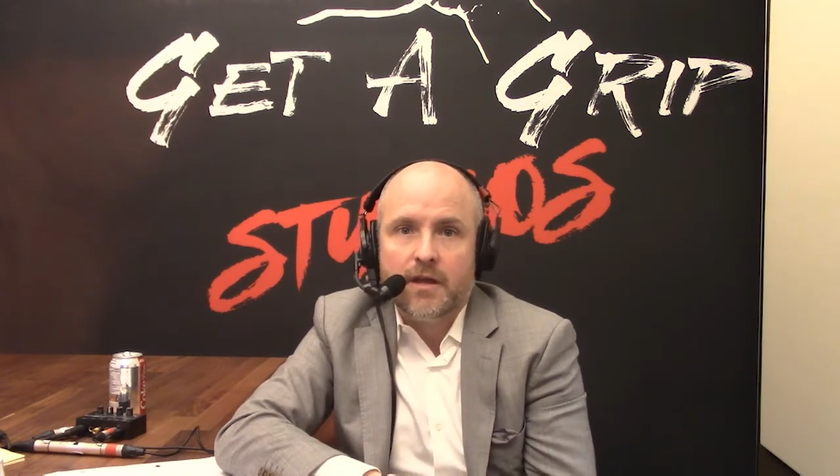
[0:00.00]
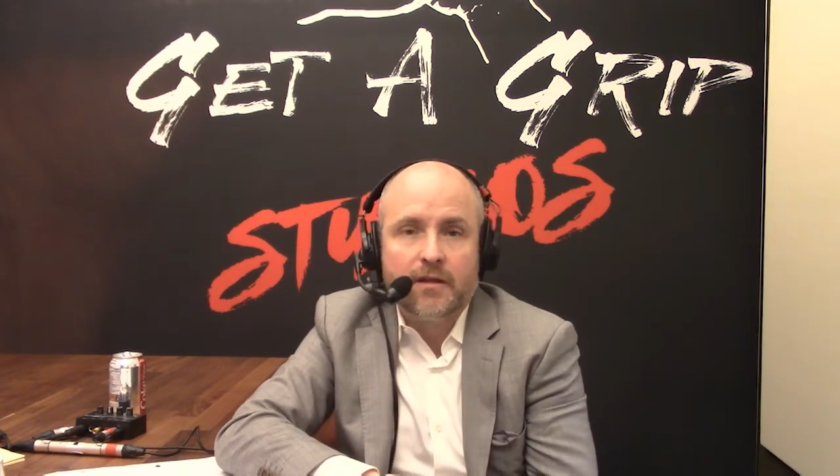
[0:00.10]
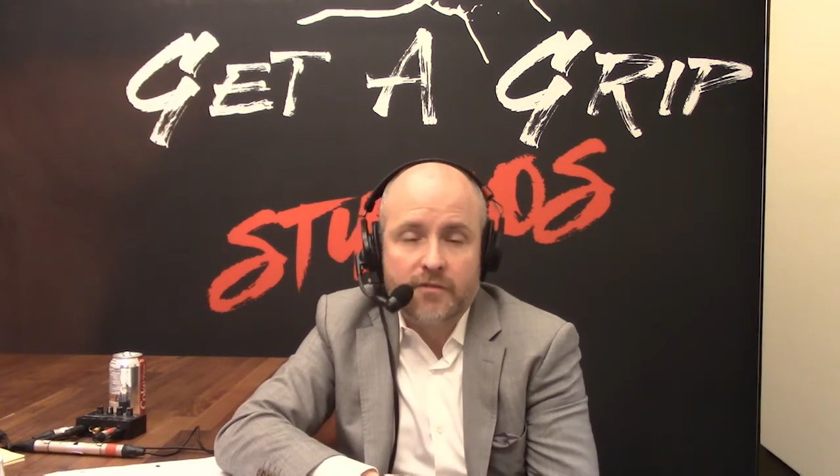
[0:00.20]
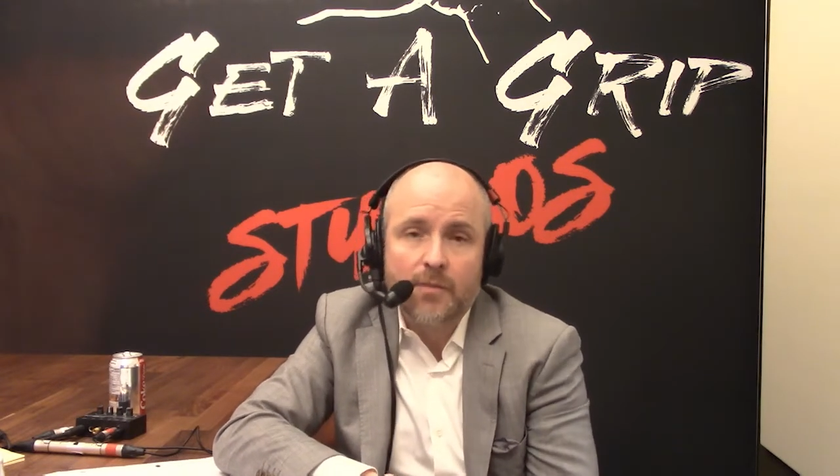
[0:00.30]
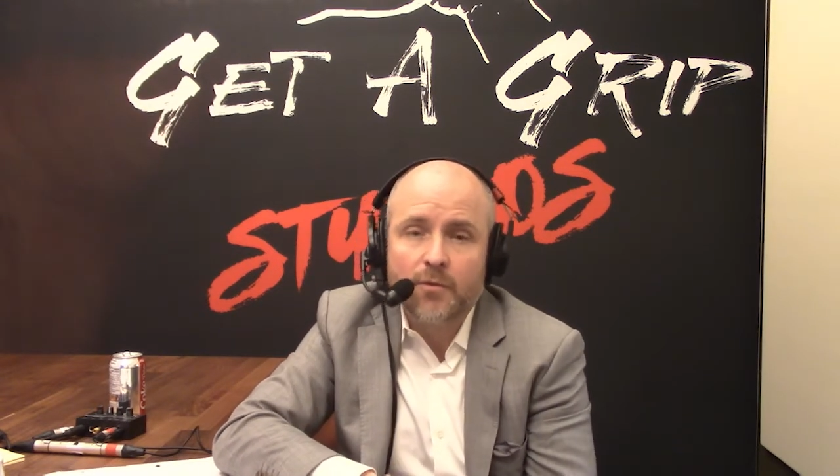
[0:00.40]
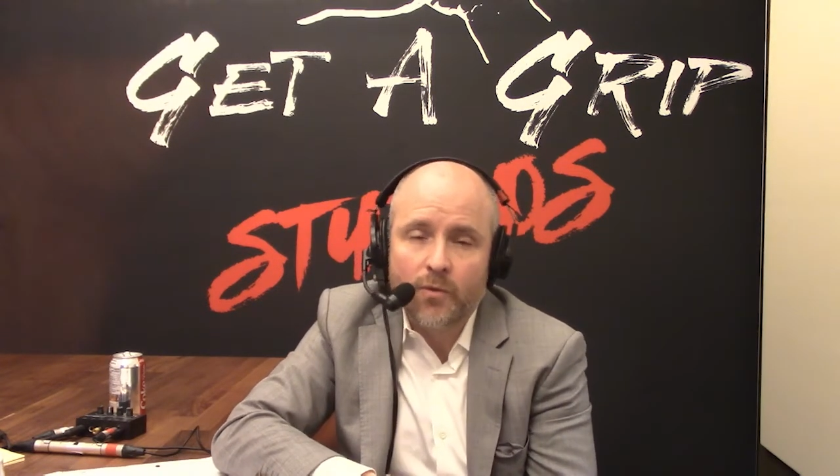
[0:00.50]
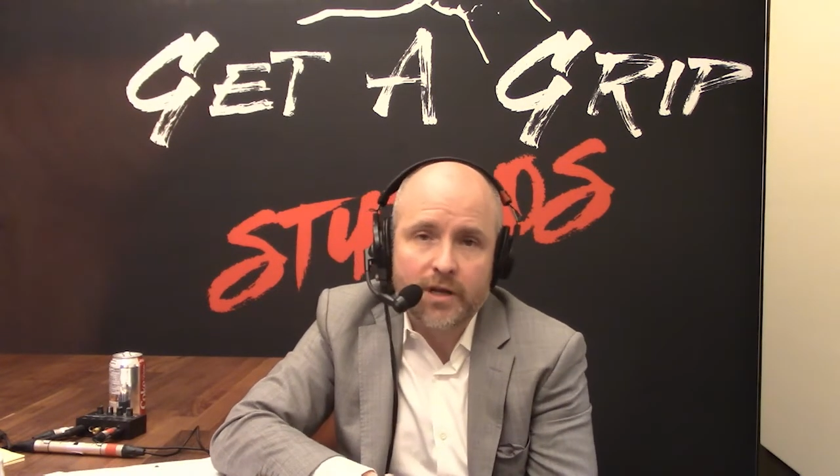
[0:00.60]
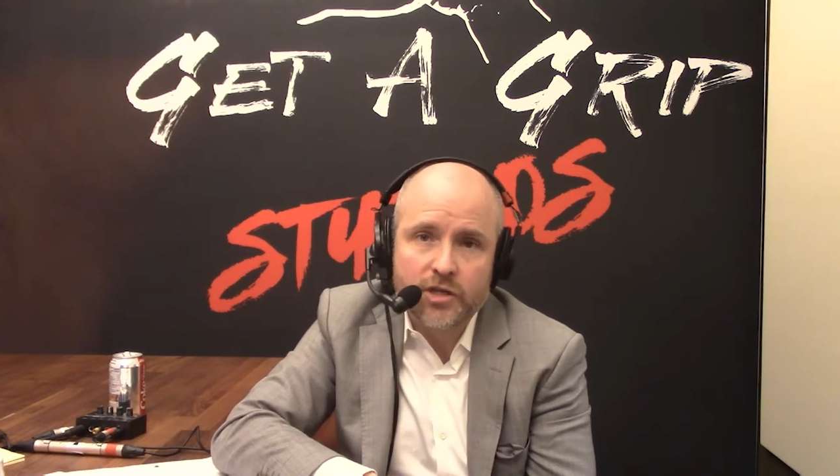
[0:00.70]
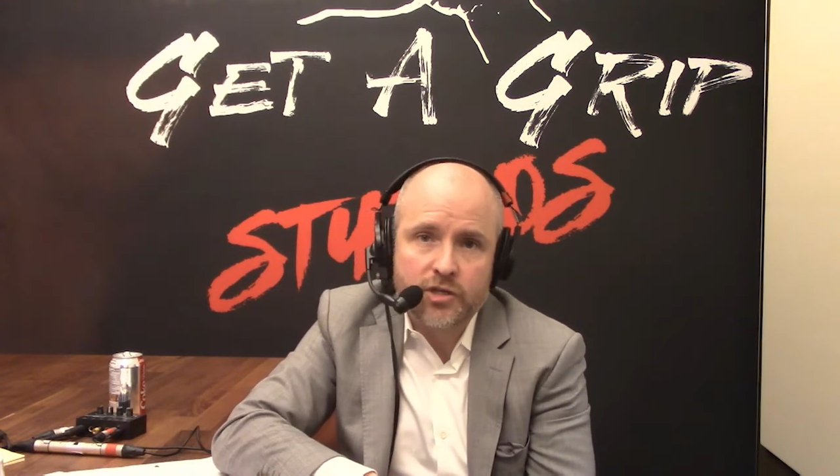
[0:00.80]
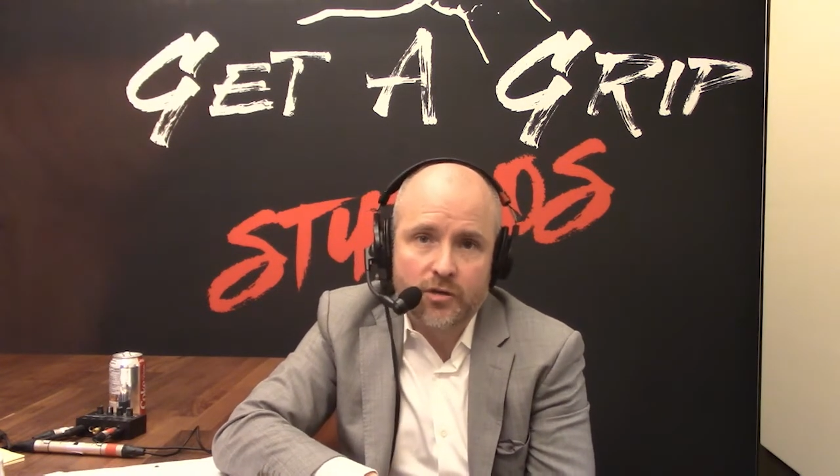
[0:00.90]
its number one
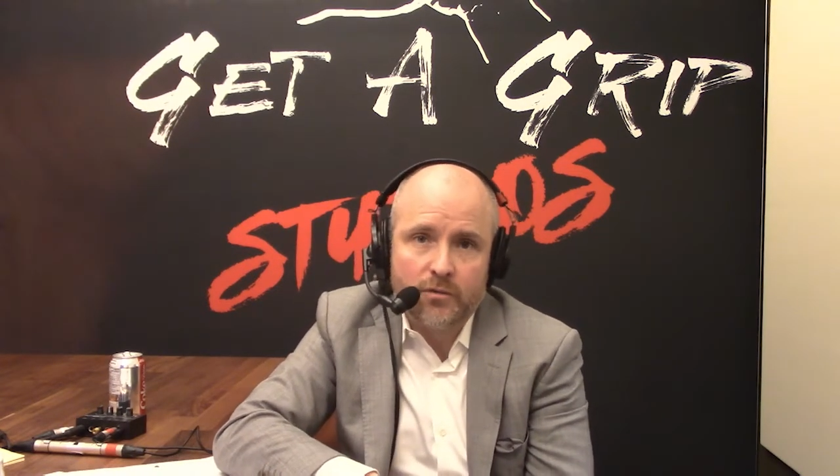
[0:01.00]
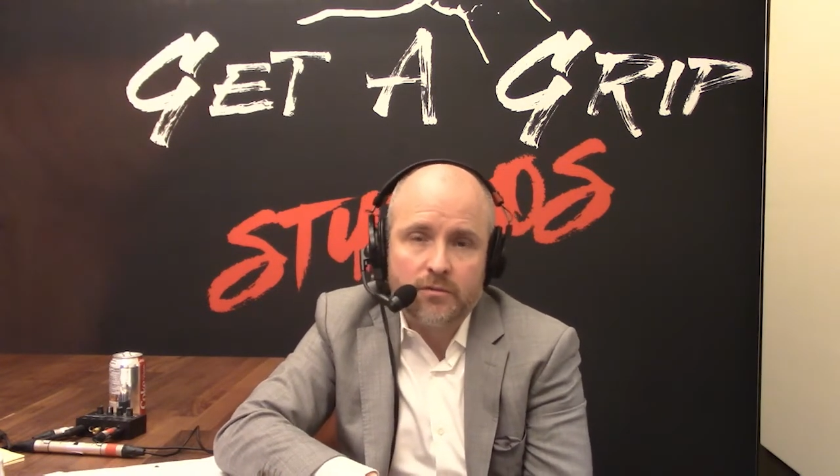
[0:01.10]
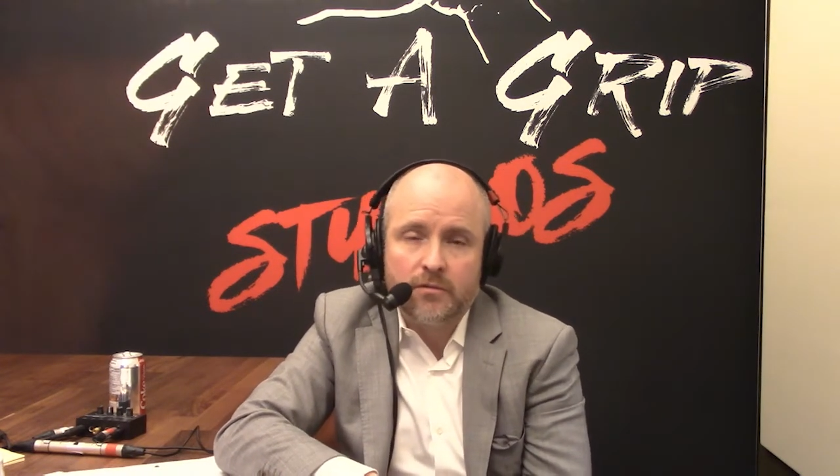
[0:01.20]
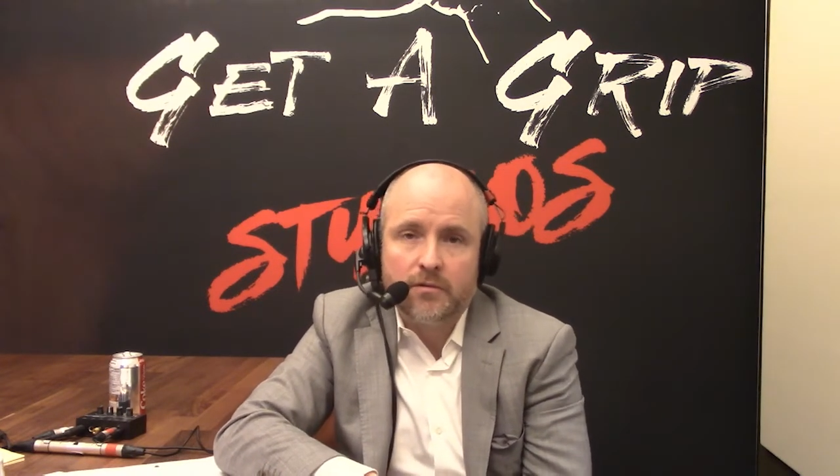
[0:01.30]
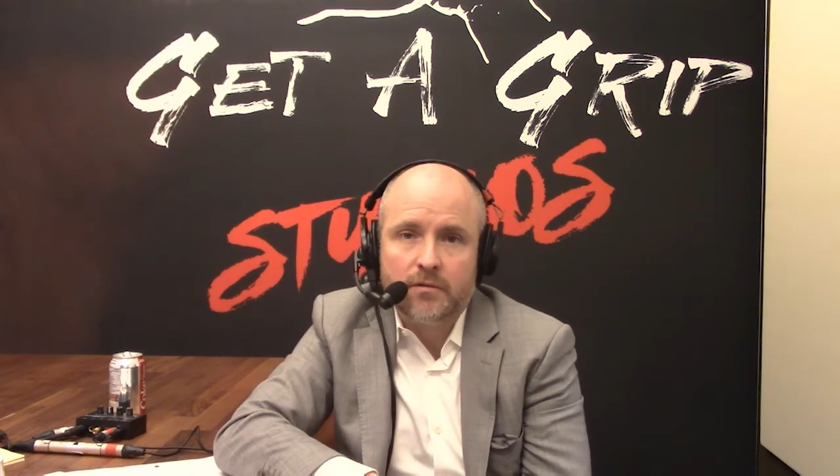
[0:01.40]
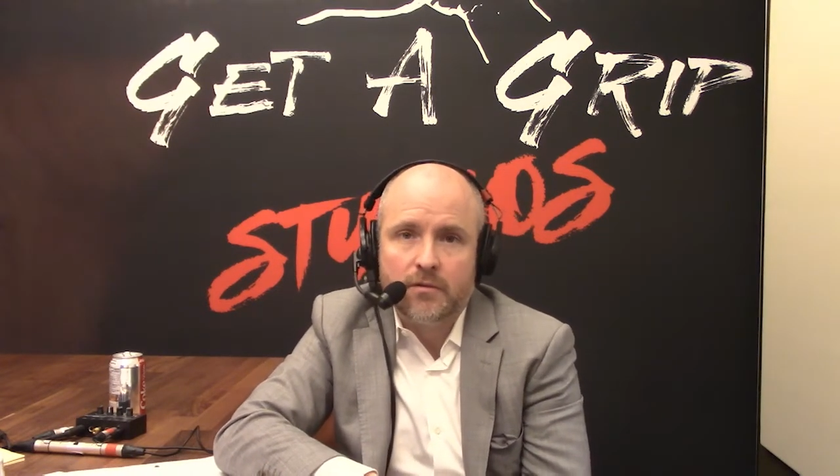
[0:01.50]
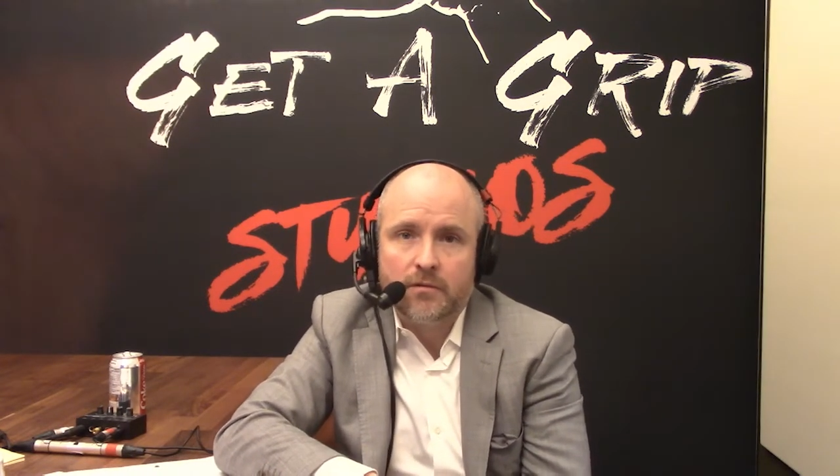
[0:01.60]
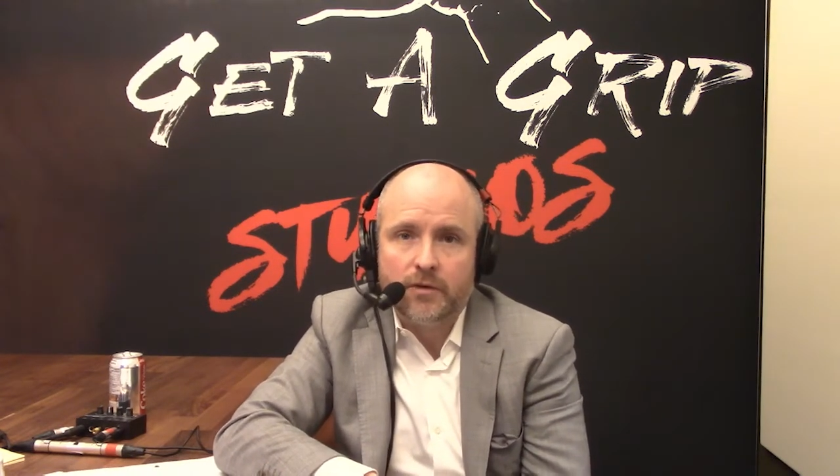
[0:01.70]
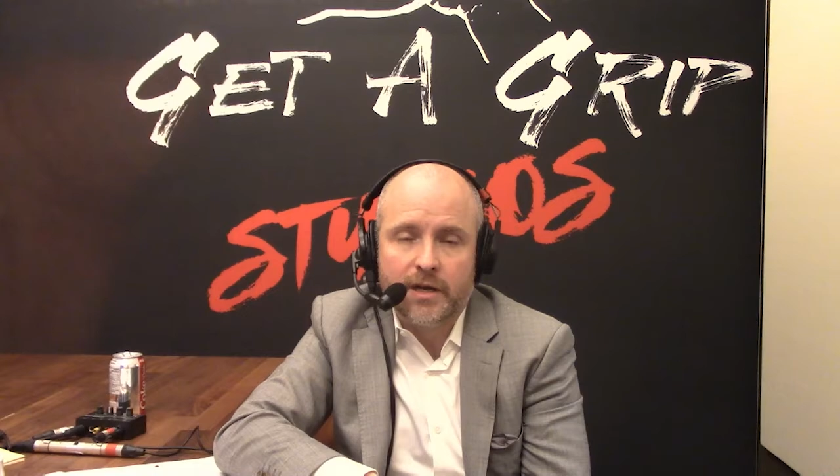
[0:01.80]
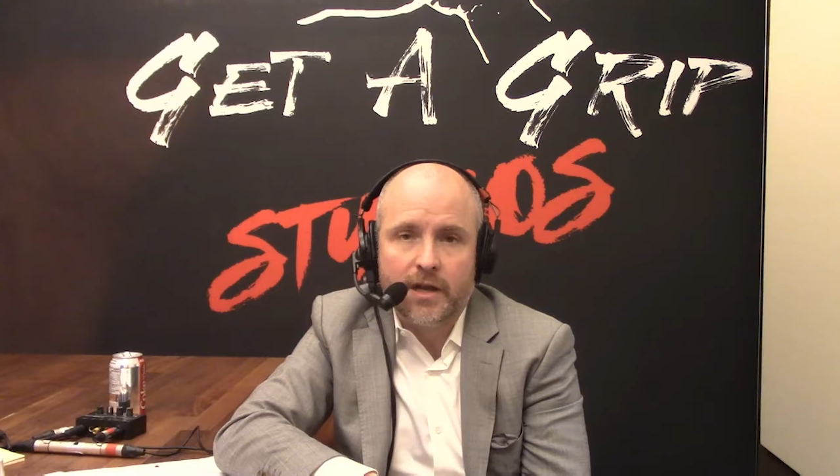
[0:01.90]
issue
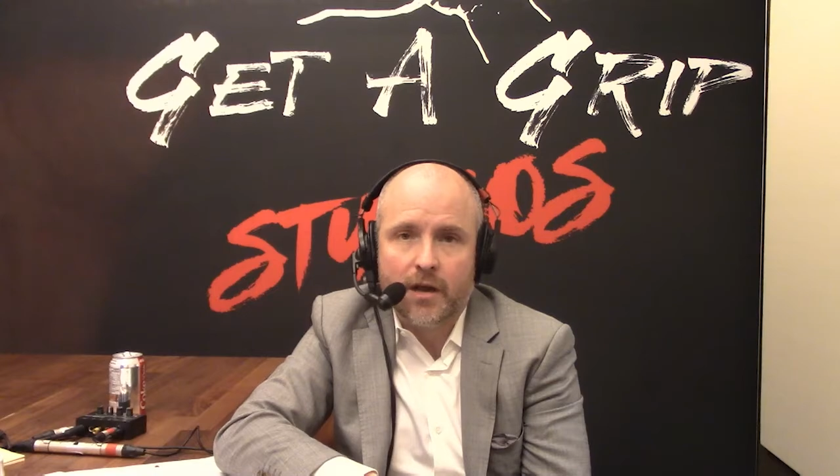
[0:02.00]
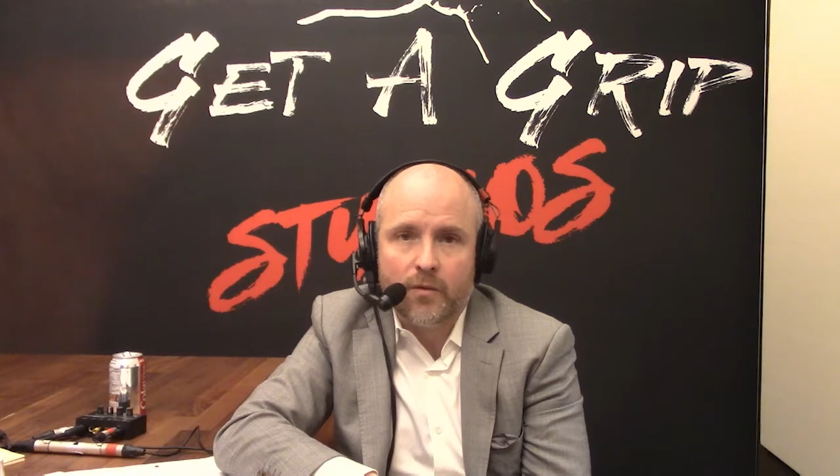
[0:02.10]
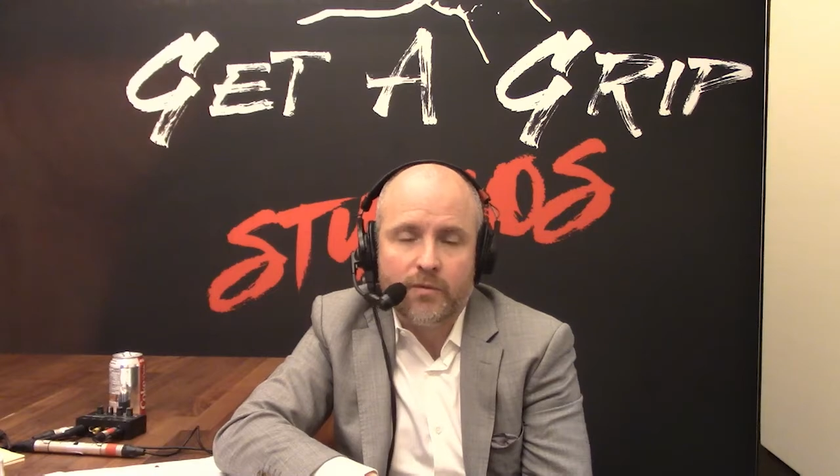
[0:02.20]
right now.